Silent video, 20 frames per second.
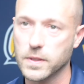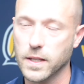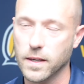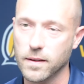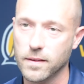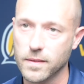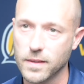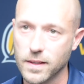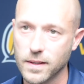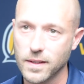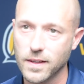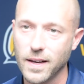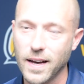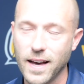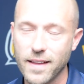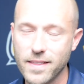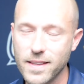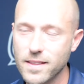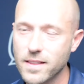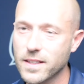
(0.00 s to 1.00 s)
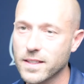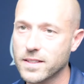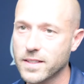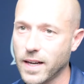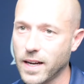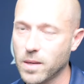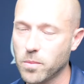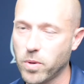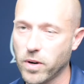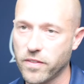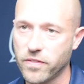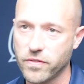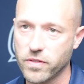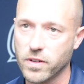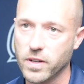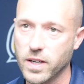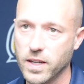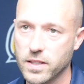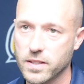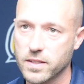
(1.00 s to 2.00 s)
Yeah, I think the exciting part
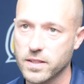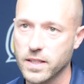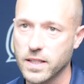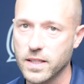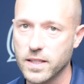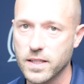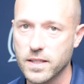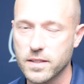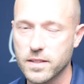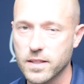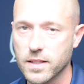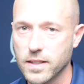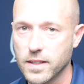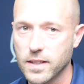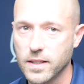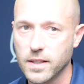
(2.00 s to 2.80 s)
for us is,